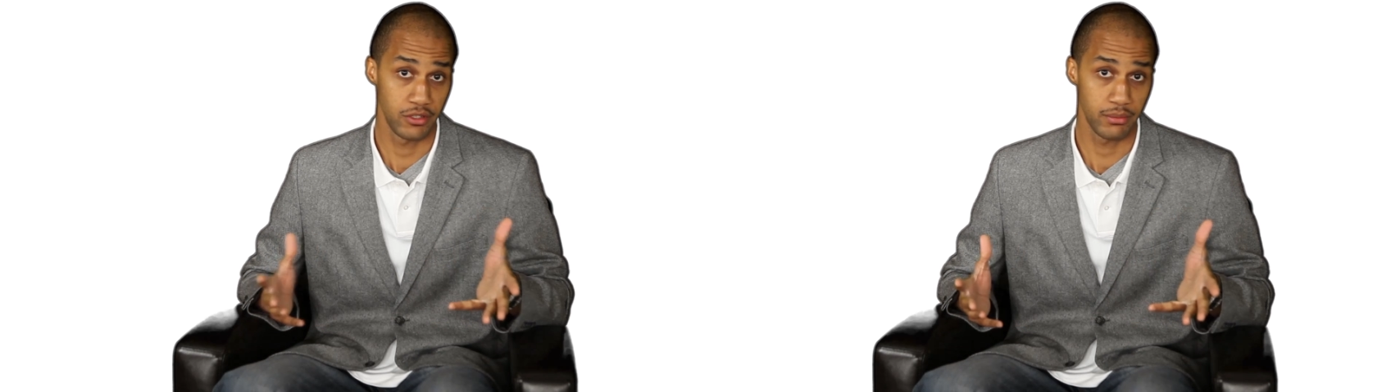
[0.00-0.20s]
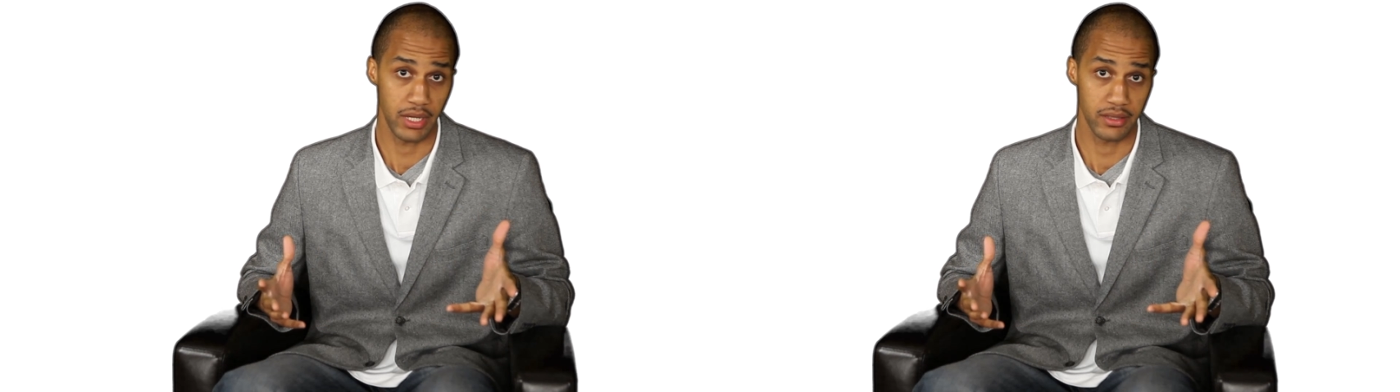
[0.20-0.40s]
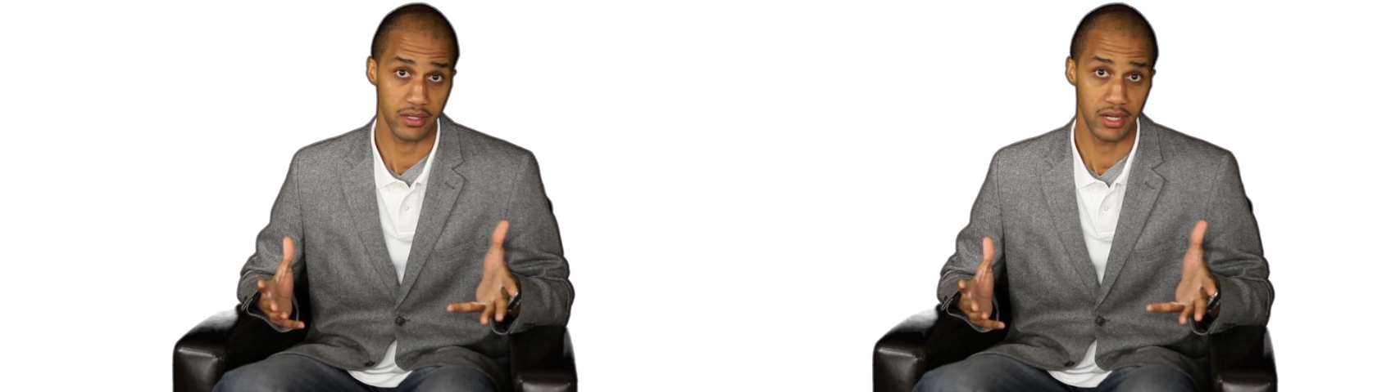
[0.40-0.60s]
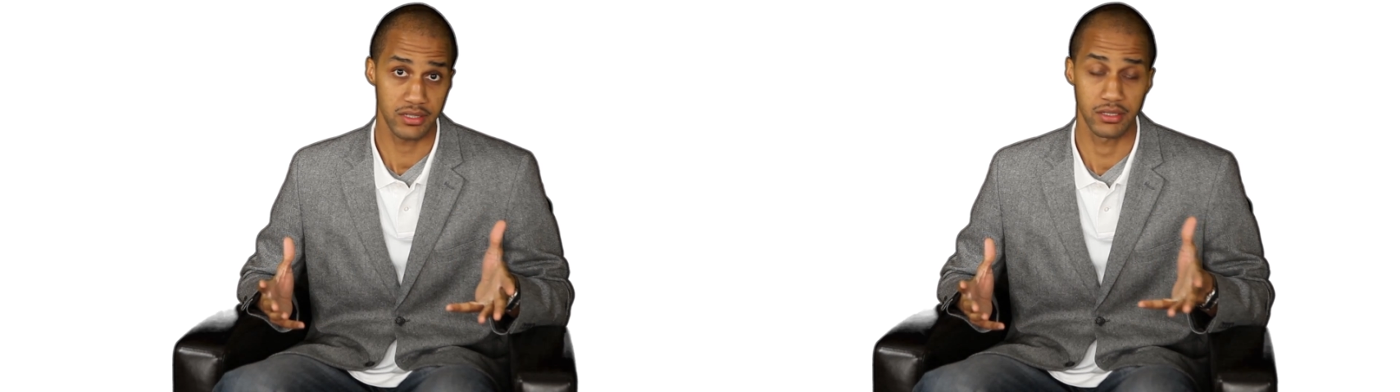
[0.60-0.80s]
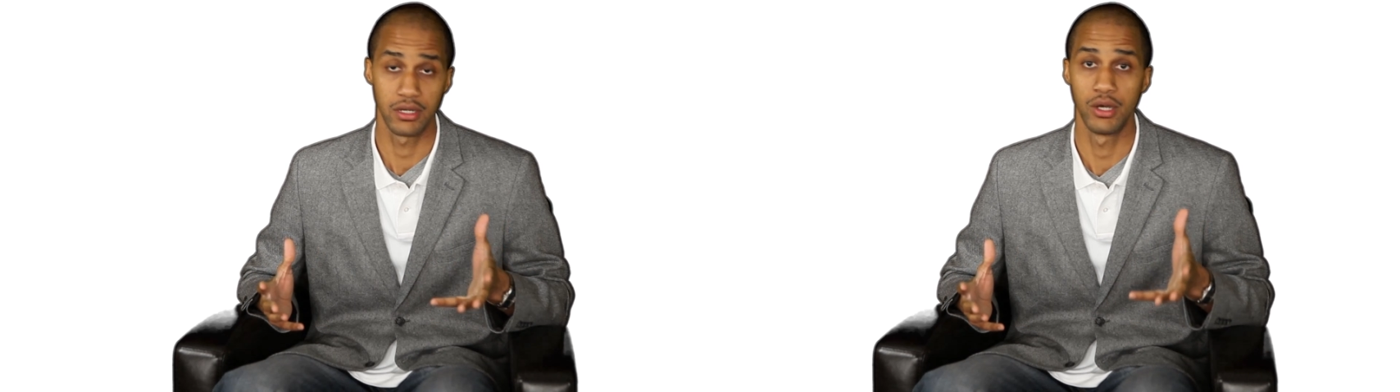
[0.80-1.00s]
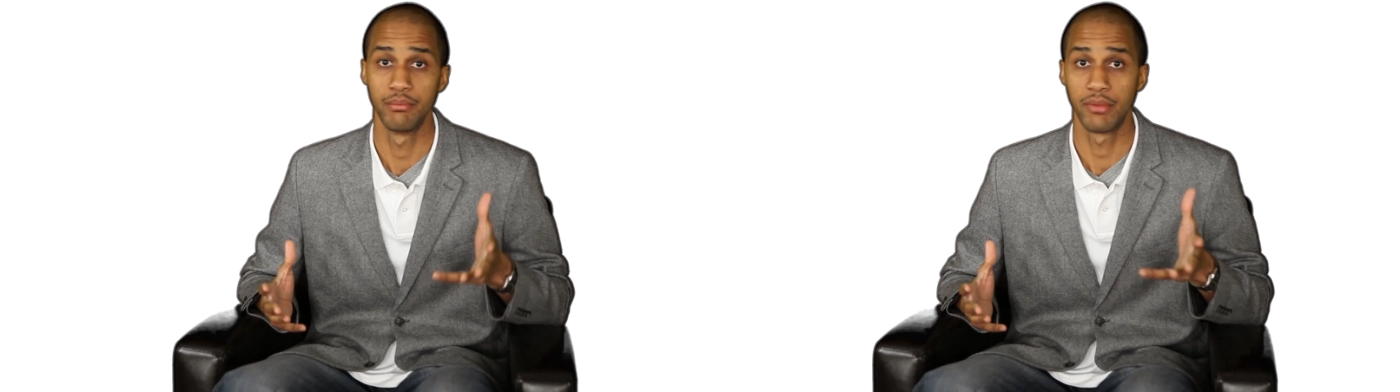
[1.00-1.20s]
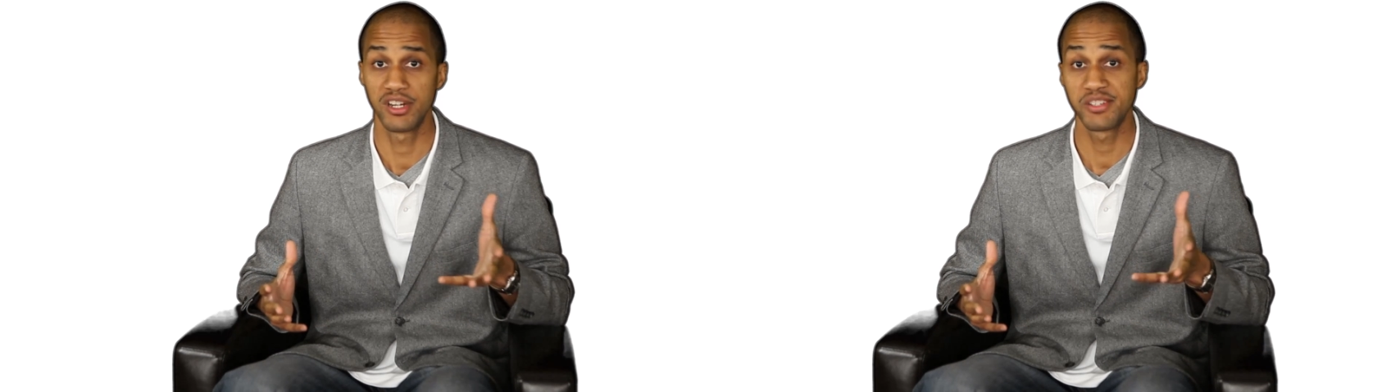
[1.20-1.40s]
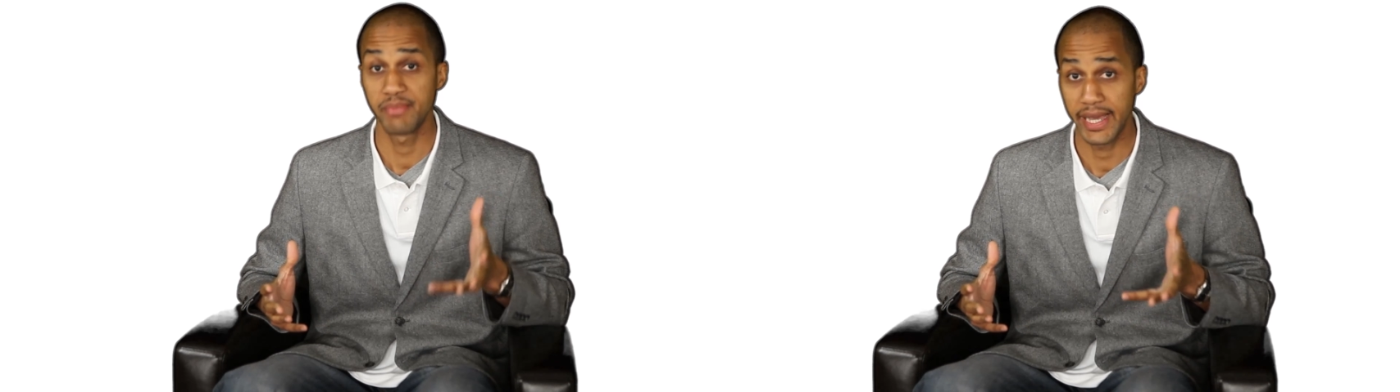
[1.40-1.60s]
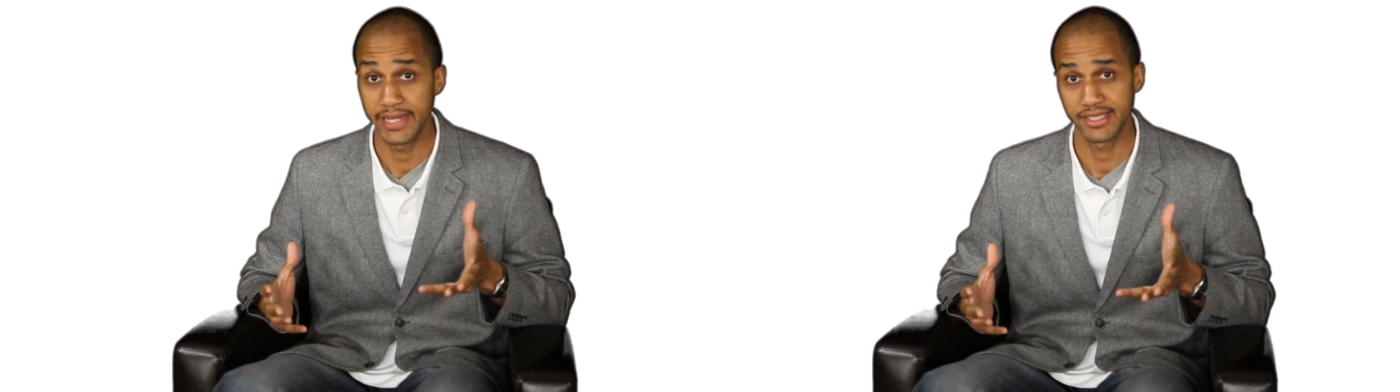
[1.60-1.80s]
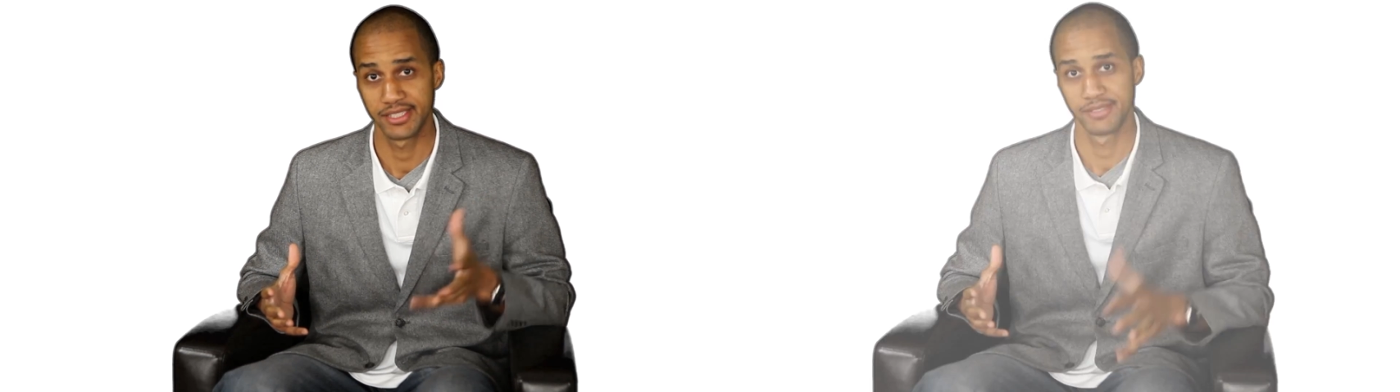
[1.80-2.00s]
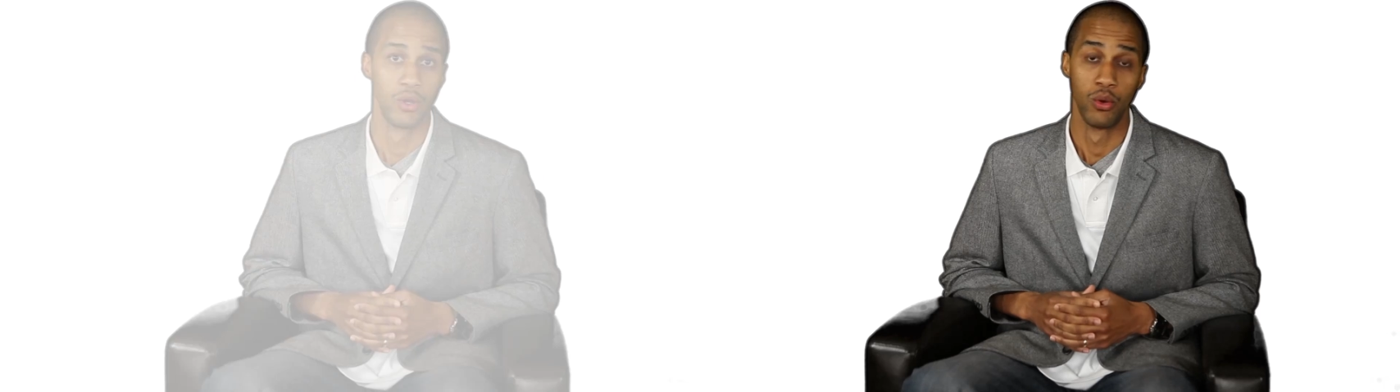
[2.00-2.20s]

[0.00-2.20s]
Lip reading: of my thoughts on March Madness.